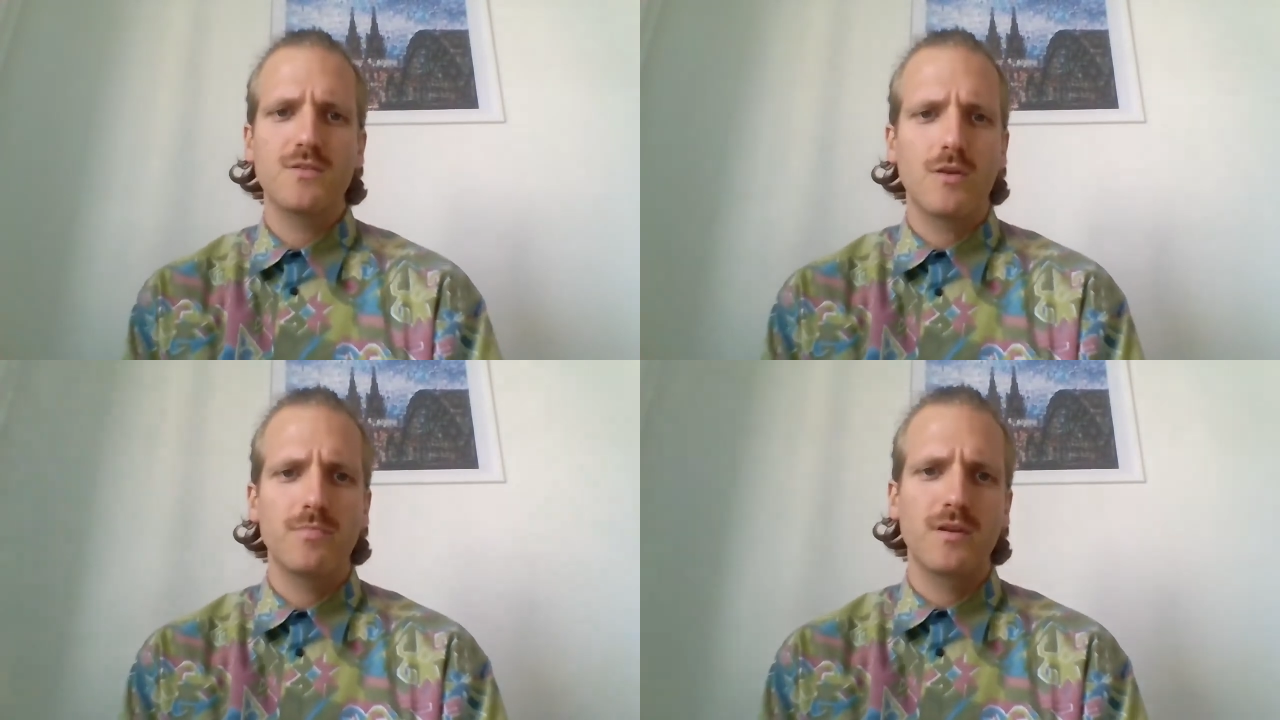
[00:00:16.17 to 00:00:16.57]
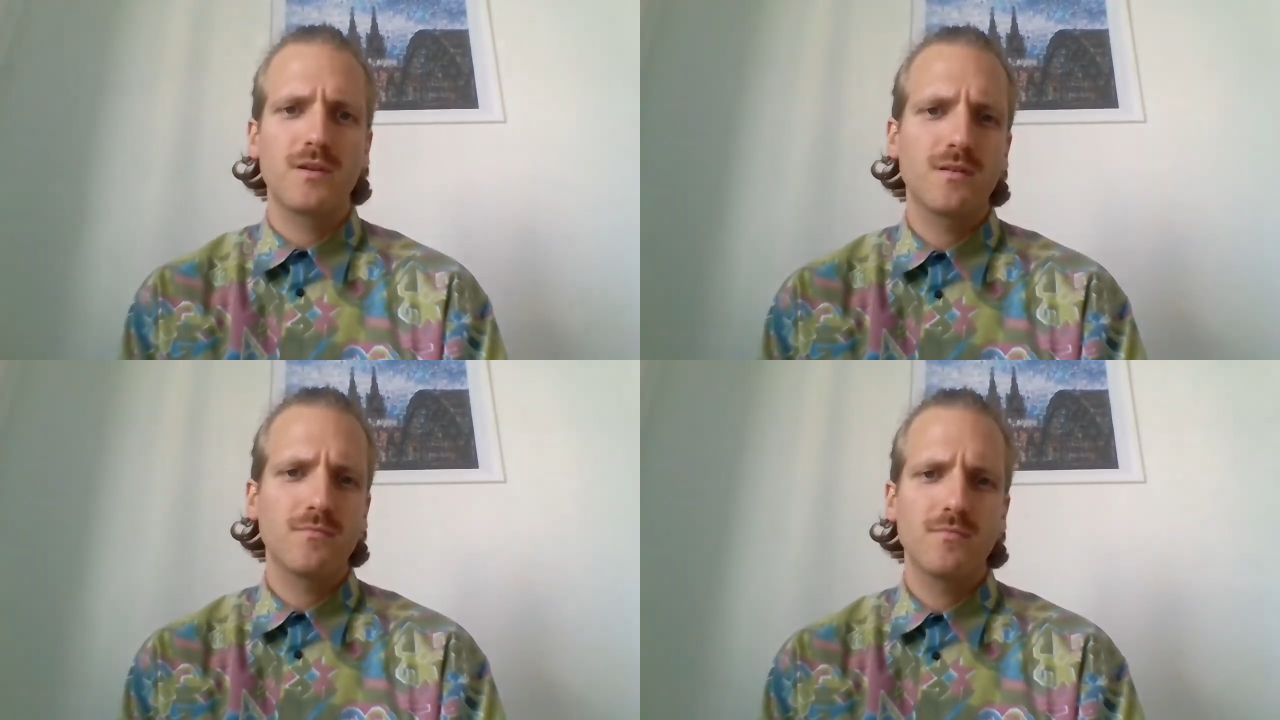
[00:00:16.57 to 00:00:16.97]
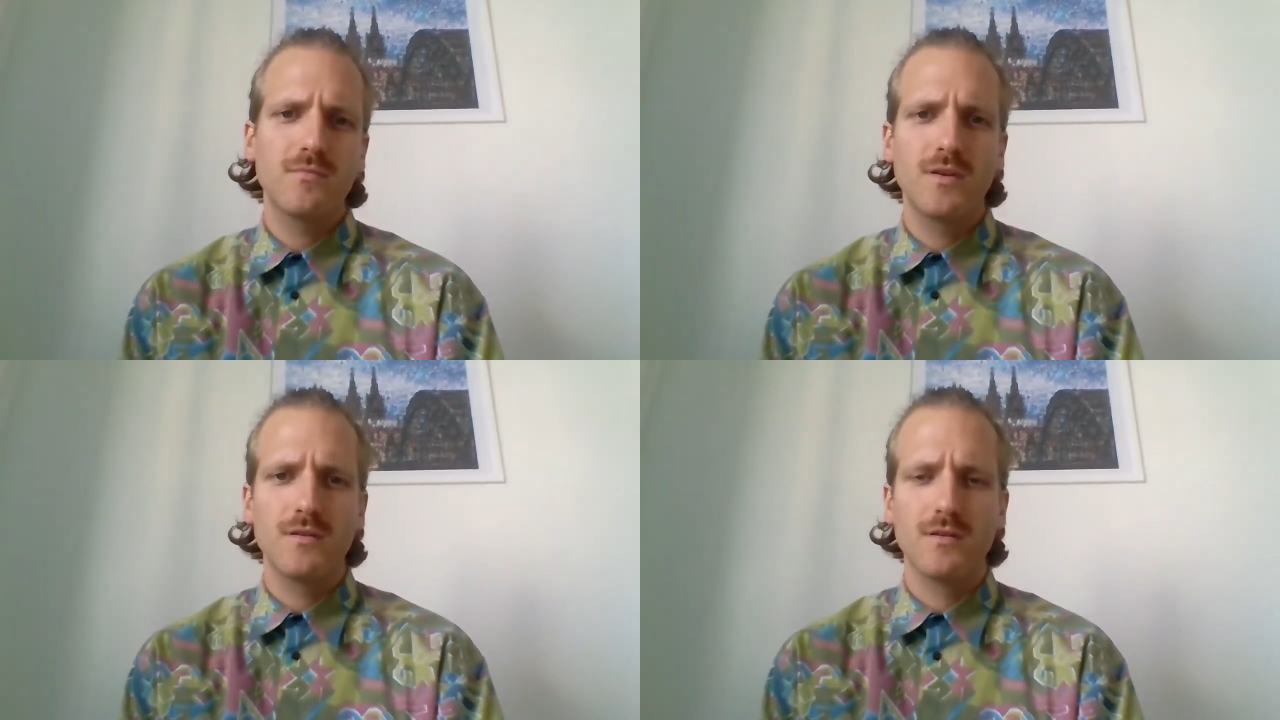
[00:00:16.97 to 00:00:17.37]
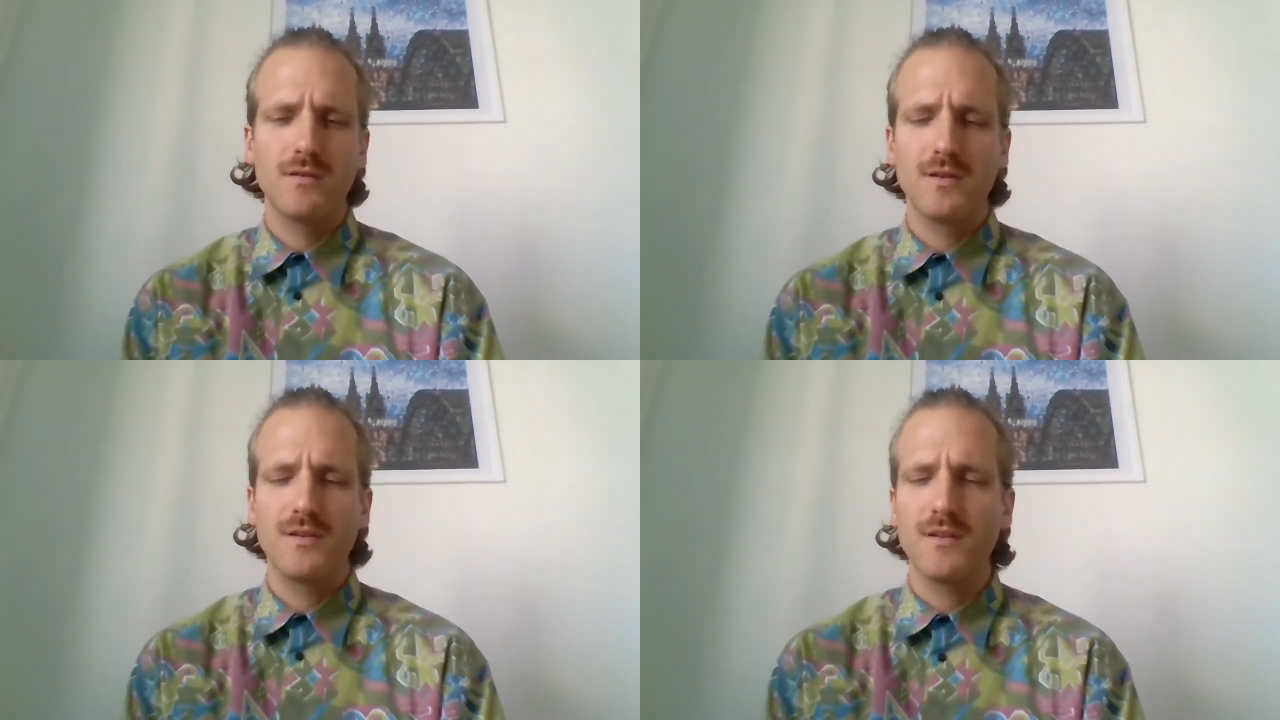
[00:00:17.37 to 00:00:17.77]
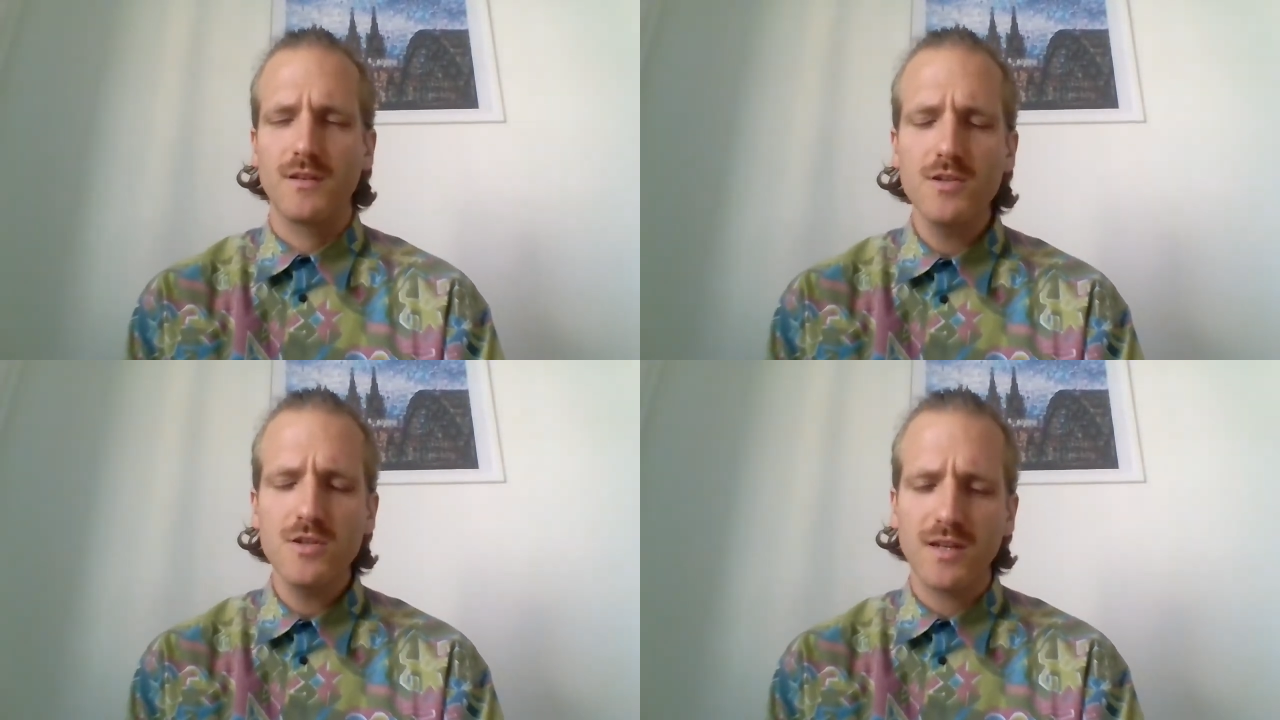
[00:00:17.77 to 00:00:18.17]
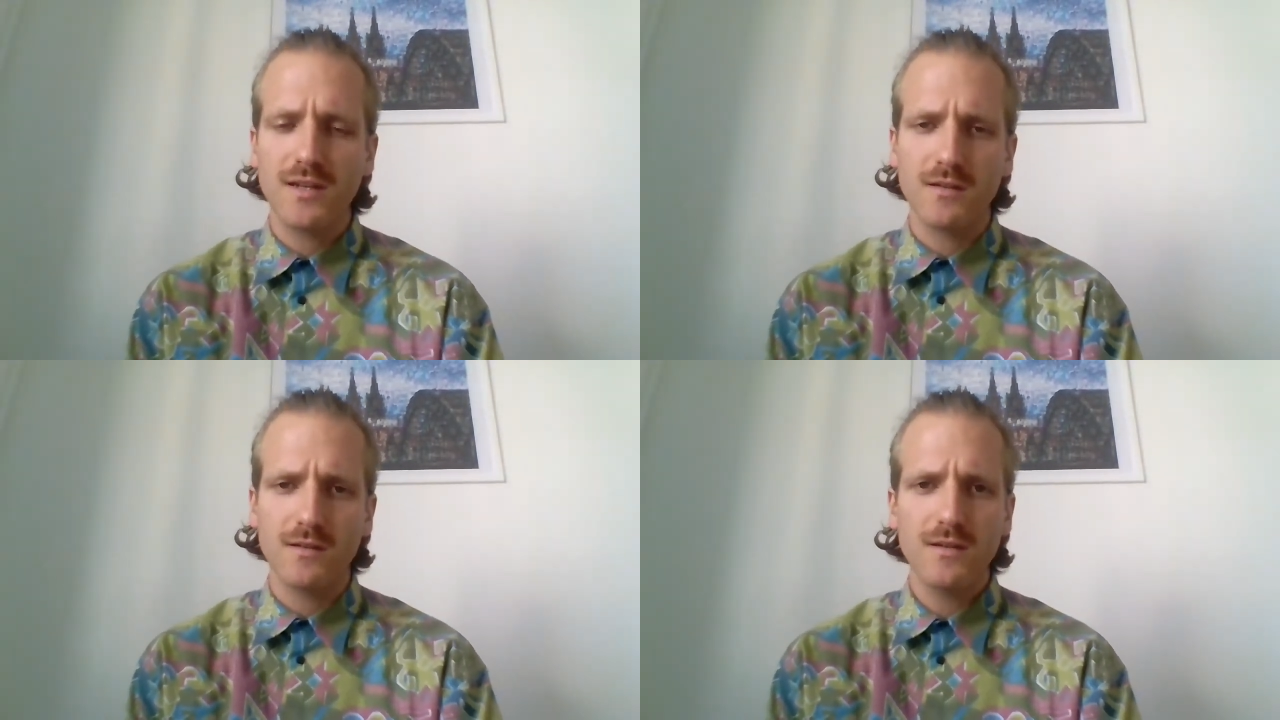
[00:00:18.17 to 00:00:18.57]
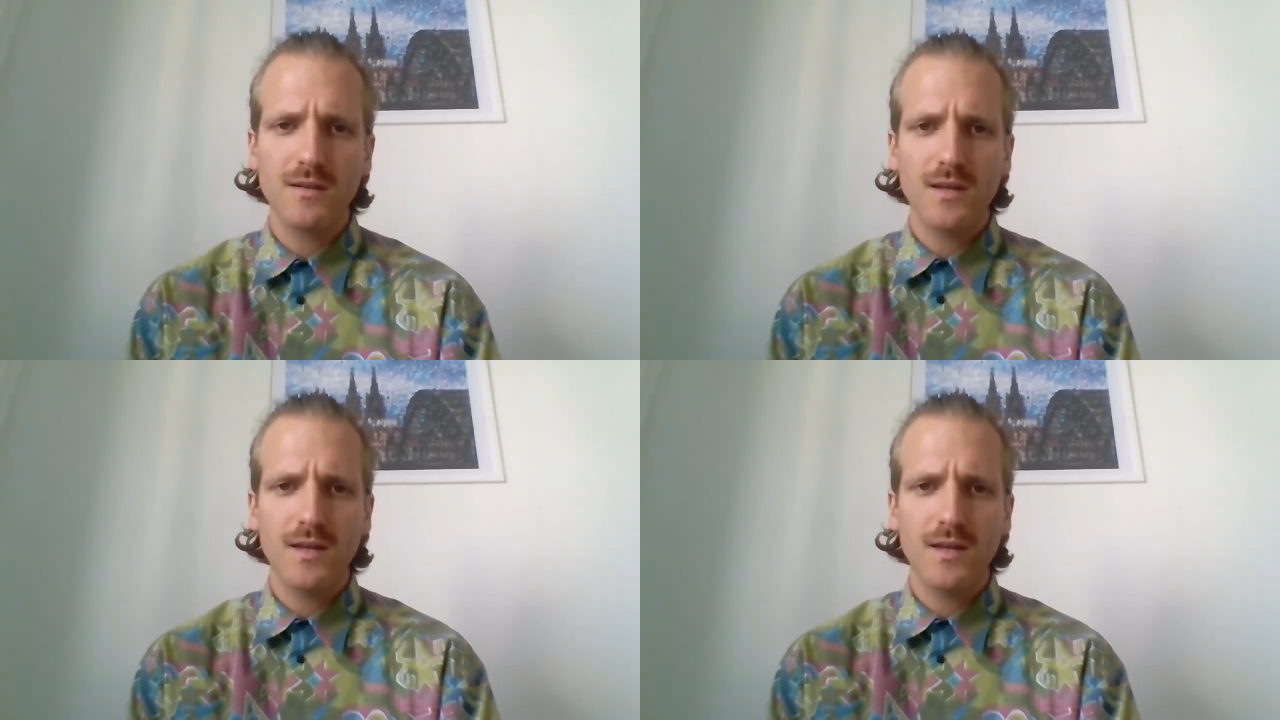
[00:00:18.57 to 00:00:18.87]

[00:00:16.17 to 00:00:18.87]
topic is initiated,